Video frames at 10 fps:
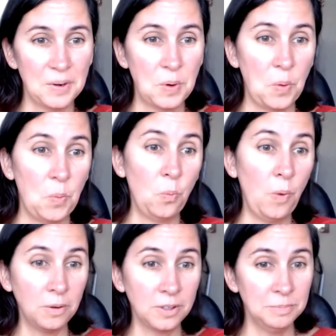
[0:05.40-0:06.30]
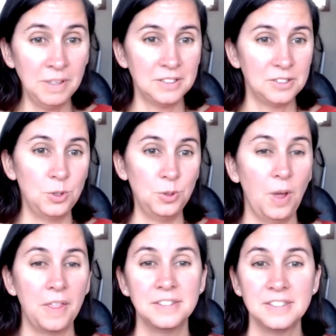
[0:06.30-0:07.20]
Uh, welcome to
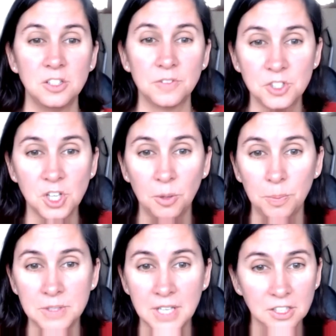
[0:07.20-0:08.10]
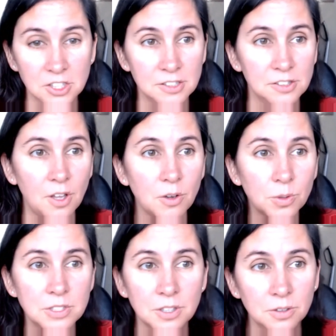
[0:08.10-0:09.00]
the Centre for Child Protection's
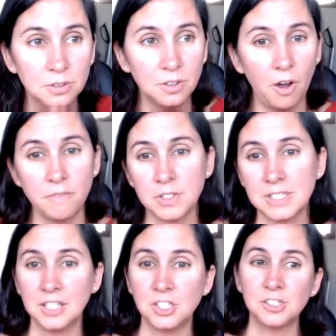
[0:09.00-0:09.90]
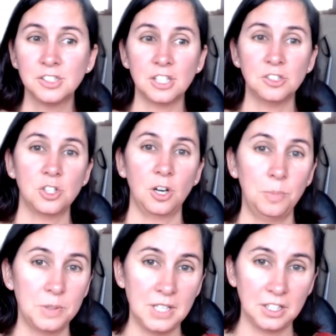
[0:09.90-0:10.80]
Critical Conversations in Child
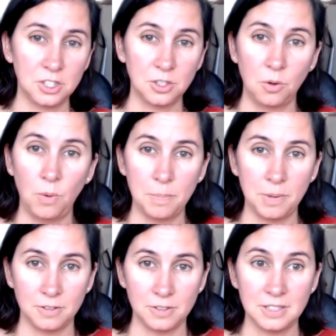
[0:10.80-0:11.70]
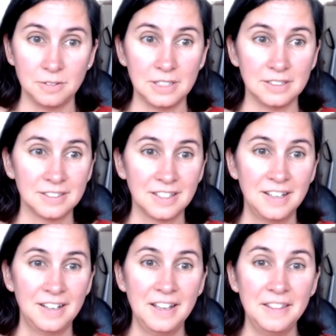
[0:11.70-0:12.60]
Protection webinar series.
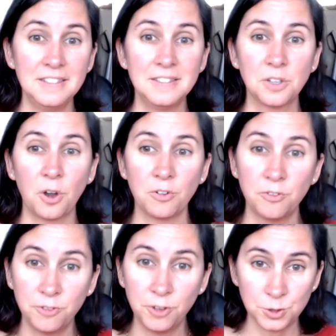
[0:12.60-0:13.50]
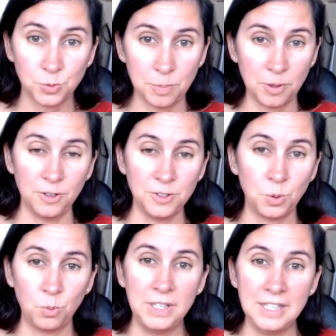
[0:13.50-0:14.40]
This is our first webinar, so
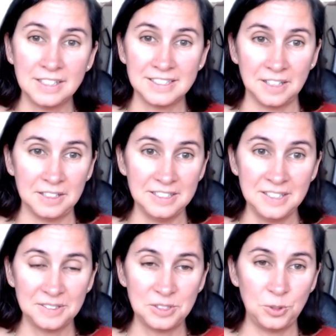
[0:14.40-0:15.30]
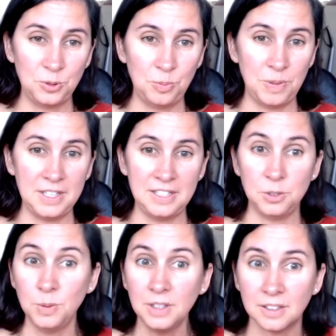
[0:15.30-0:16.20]
really excited to be
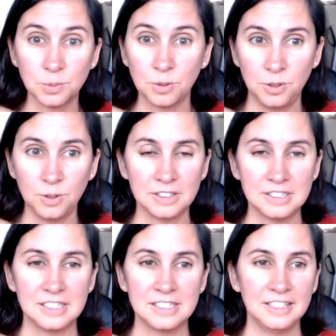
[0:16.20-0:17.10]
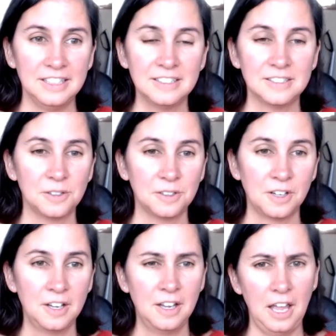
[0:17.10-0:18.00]
doing this with you guys today. It's our
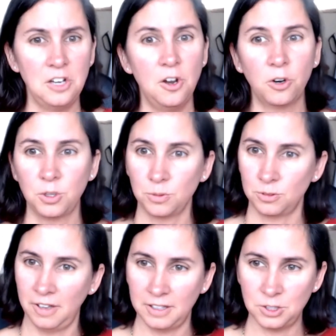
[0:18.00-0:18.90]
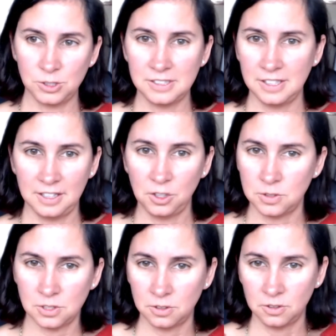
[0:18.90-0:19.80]
inaugural, I should say,
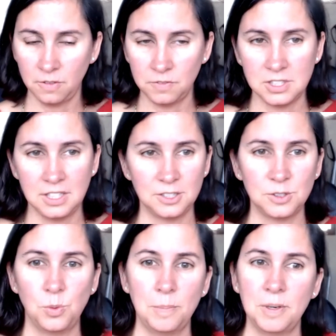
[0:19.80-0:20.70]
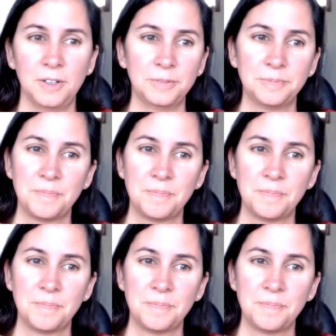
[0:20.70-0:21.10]
Critical Conversations webinar.